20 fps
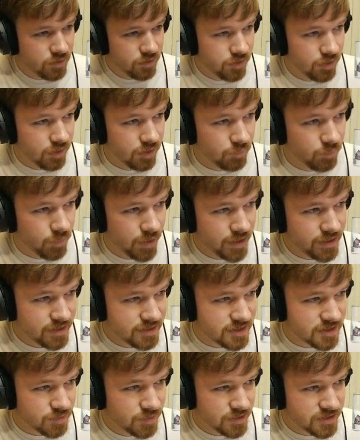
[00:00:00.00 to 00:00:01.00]
the way
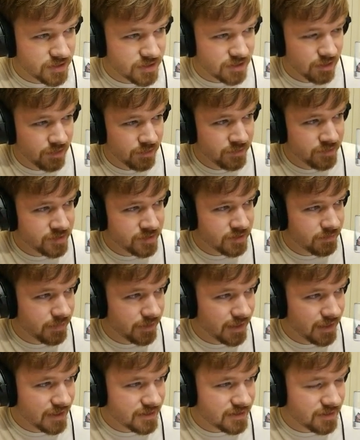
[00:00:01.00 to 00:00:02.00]
that Swiss loads.
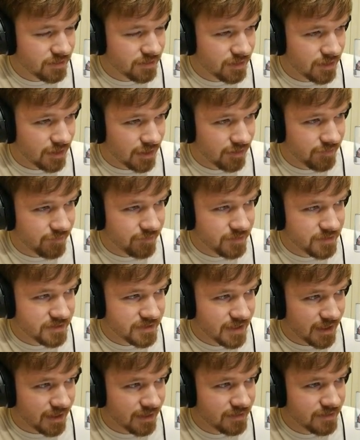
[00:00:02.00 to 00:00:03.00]
But that's only like a few
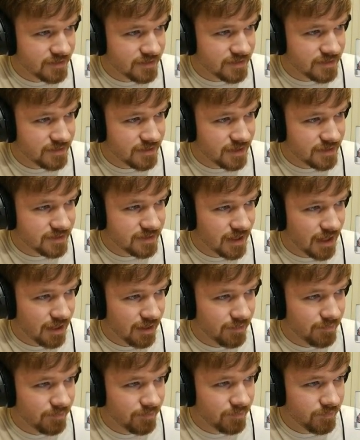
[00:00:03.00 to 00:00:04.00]
seconds. It's not
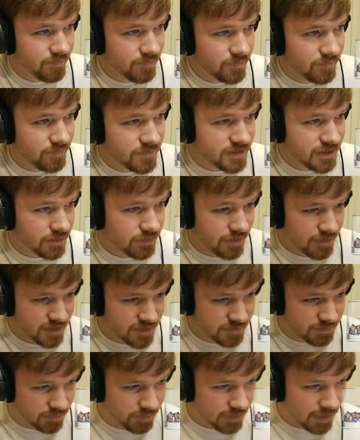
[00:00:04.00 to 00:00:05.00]
a
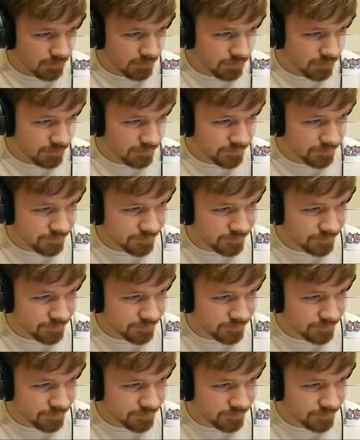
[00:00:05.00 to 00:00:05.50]
serious problem.